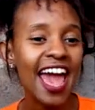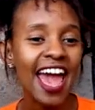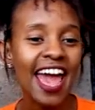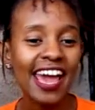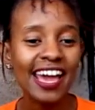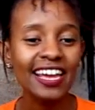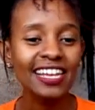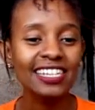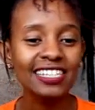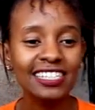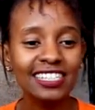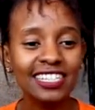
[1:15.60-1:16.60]

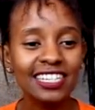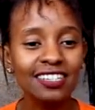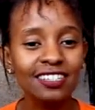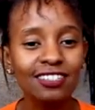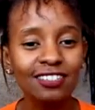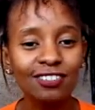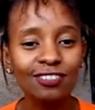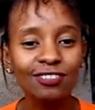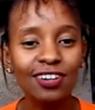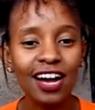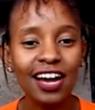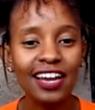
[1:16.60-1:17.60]
And
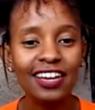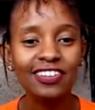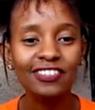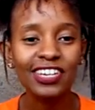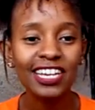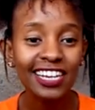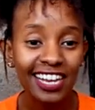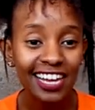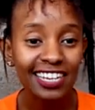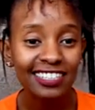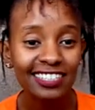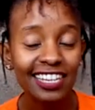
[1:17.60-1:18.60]
I
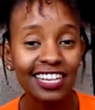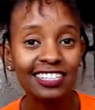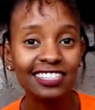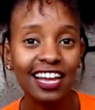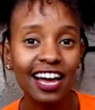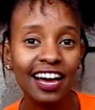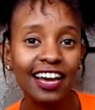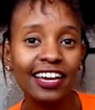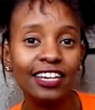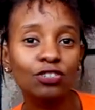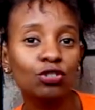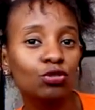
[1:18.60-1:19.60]
realized that I
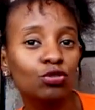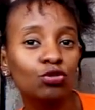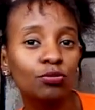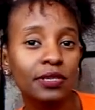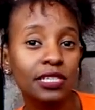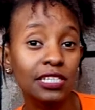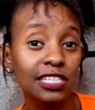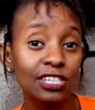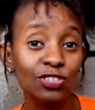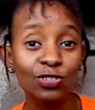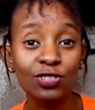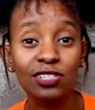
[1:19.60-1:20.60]
don't do
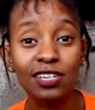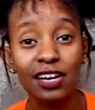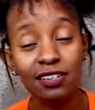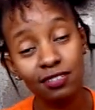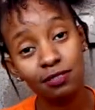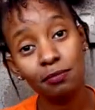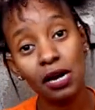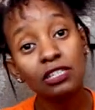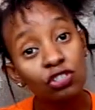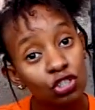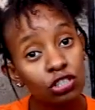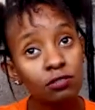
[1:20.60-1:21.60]
meditation as
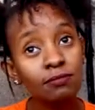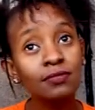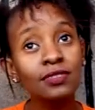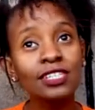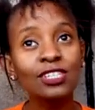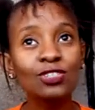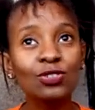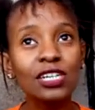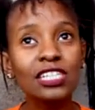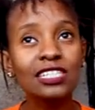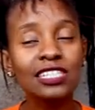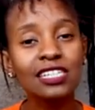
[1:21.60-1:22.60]
much. So I
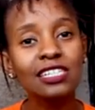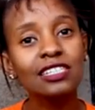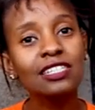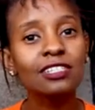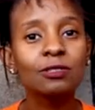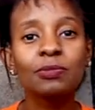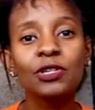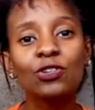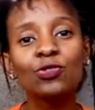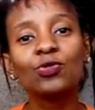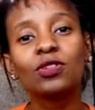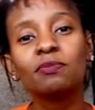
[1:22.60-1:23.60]
decided this
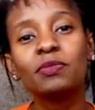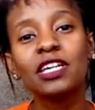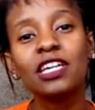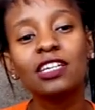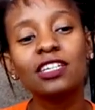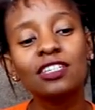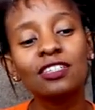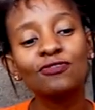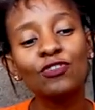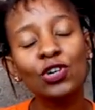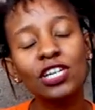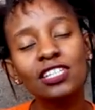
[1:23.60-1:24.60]
period will be
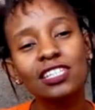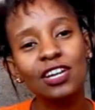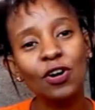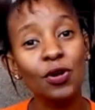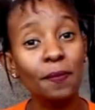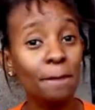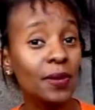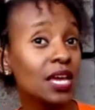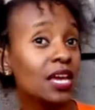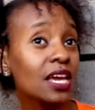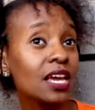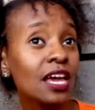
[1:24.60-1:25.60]
focusing on
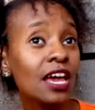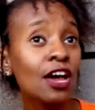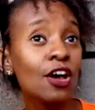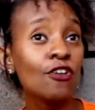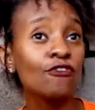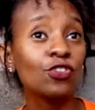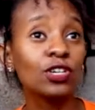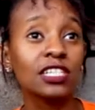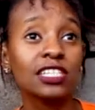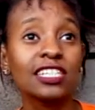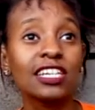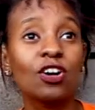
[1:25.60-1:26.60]
me,
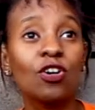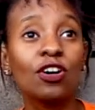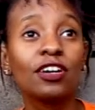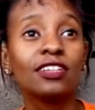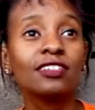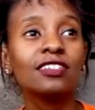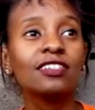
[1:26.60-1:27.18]
focusing on,